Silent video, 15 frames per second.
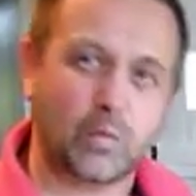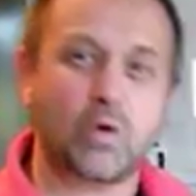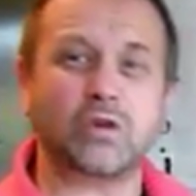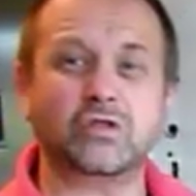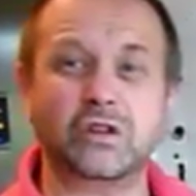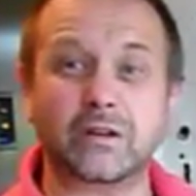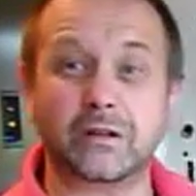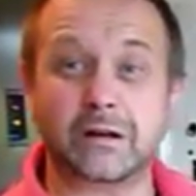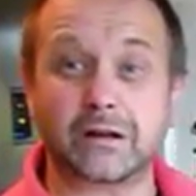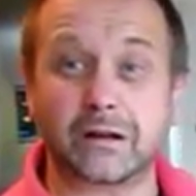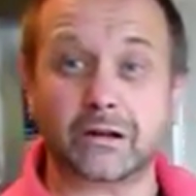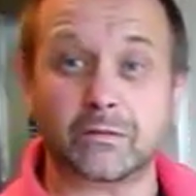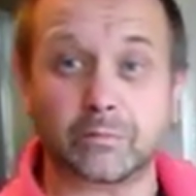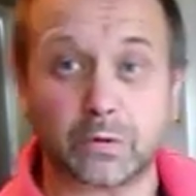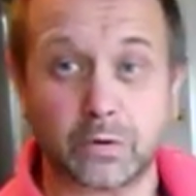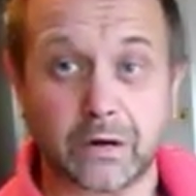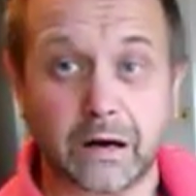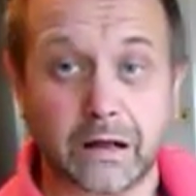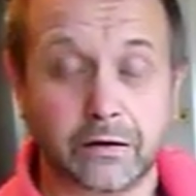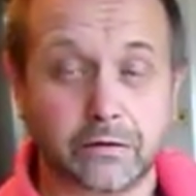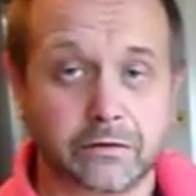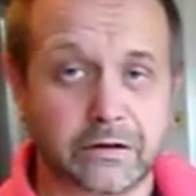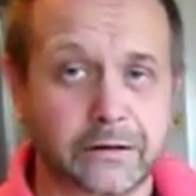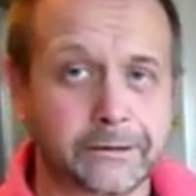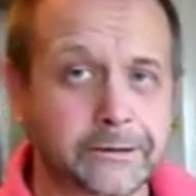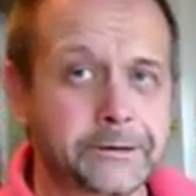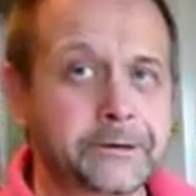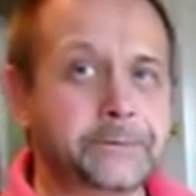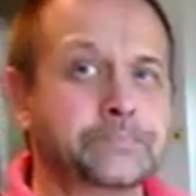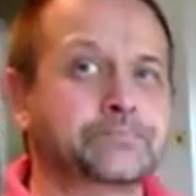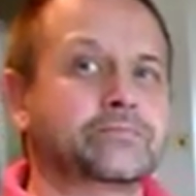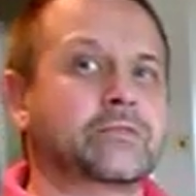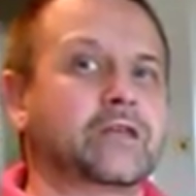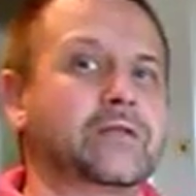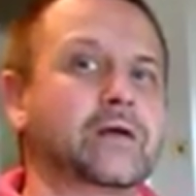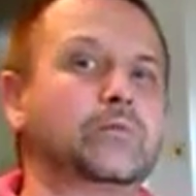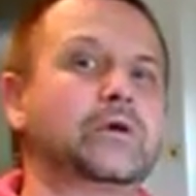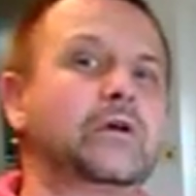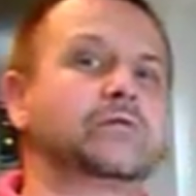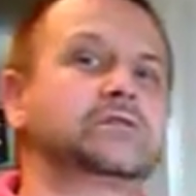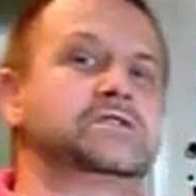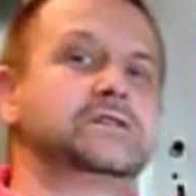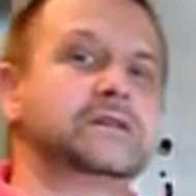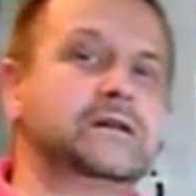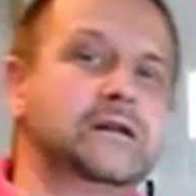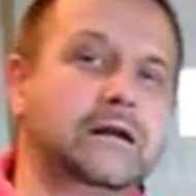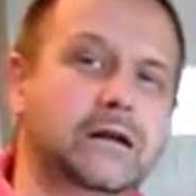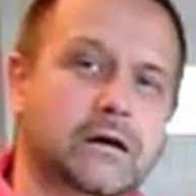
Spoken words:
watch it that it doesn't boil over. Then we obviously need a